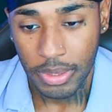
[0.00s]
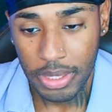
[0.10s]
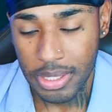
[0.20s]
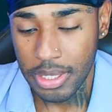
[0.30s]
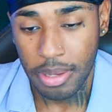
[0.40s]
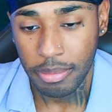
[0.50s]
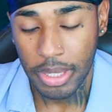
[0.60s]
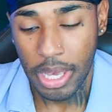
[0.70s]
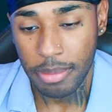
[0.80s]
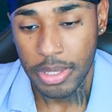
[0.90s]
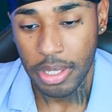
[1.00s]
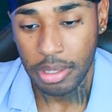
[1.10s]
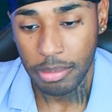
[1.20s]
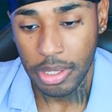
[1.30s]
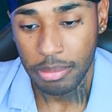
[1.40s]
yeah, something kept
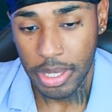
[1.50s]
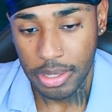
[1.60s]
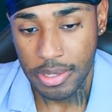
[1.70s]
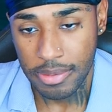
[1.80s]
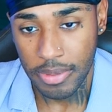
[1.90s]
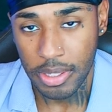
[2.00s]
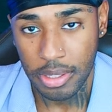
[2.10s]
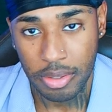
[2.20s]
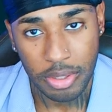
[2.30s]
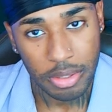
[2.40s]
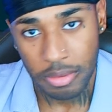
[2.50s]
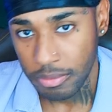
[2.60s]
telling me to make this video. So,